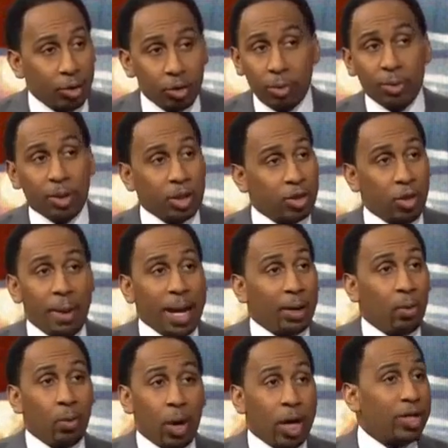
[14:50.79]
Jr., because no
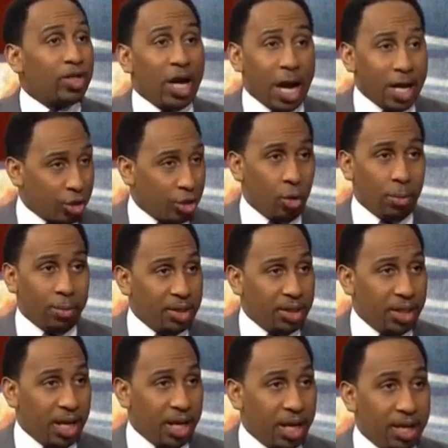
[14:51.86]
matter what Josh Norman
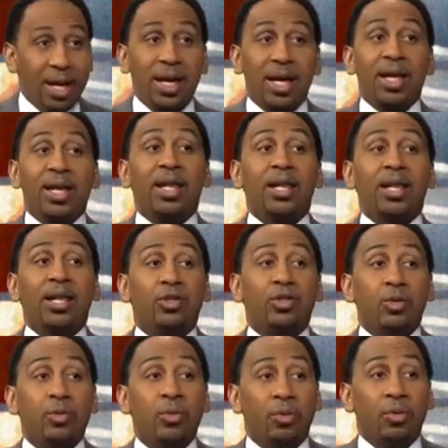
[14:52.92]
did, he didn't
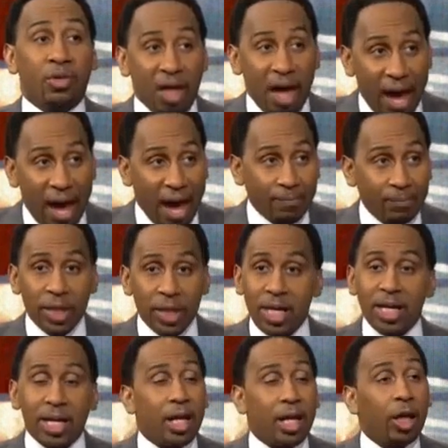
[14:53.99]
do that.
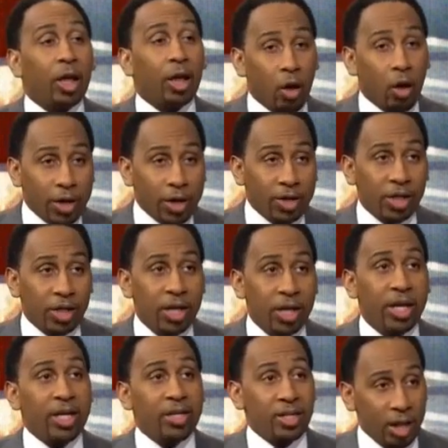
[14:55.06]
He didn't launch
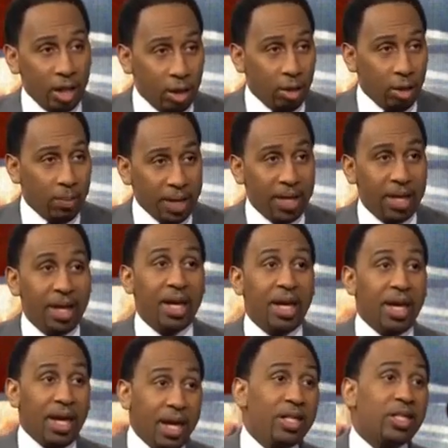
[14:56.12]
his helmet
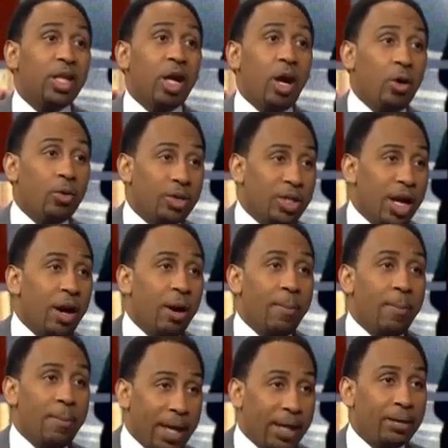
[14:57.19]
into Odell
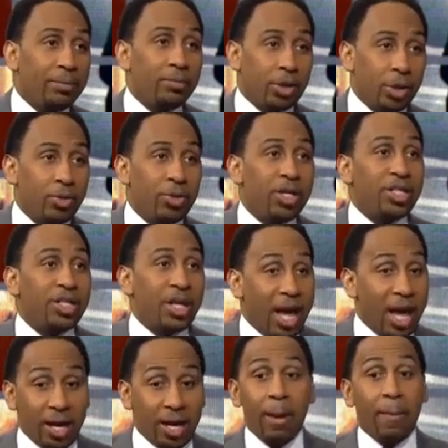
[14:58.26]
Beckham Jr.'s
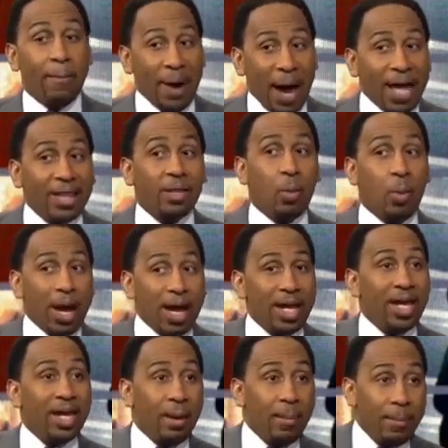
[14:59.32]
head, by the way,
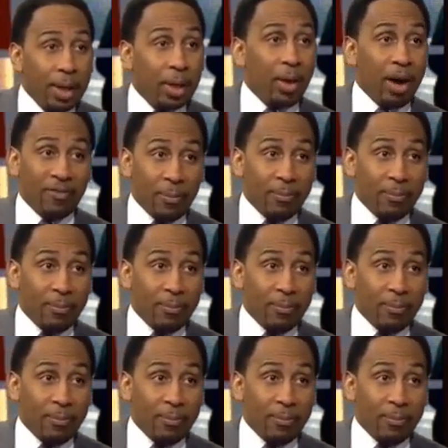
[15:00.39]
in the middle of a